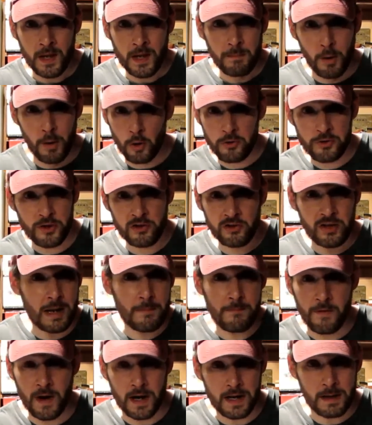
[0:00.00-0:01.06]
Both the same
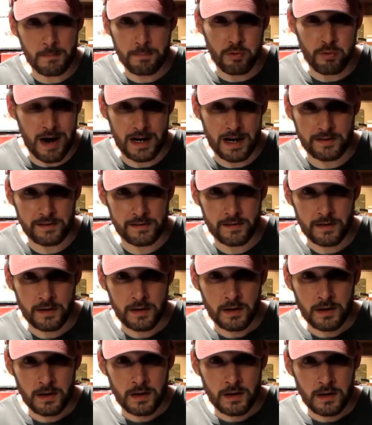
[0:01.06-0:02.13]
fucking price.
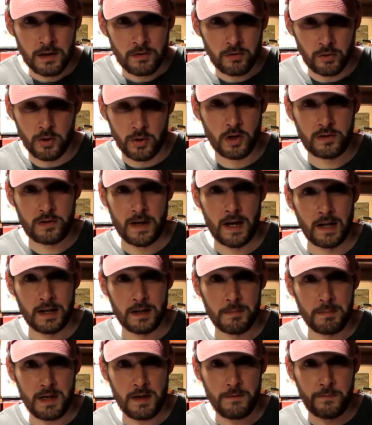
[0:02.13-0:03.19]
So you're
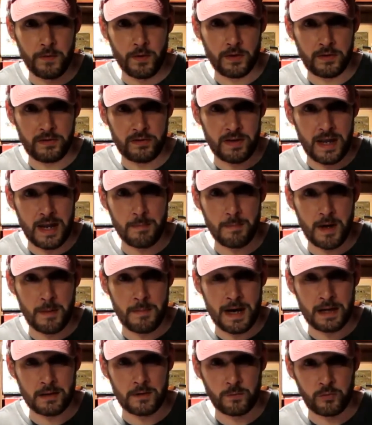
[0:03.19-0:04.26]
telling me for the same
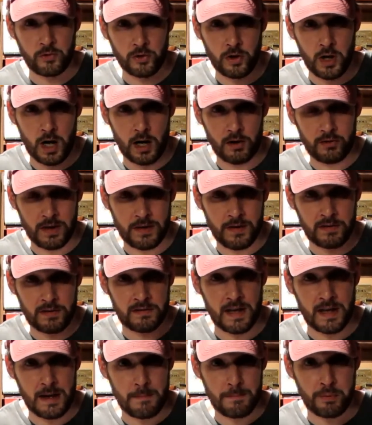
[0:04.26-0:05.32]
amount of cigars and the
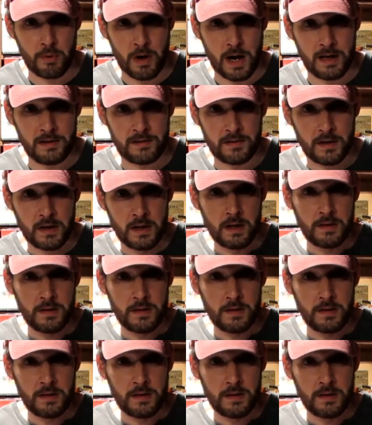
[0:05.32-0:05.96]
same price,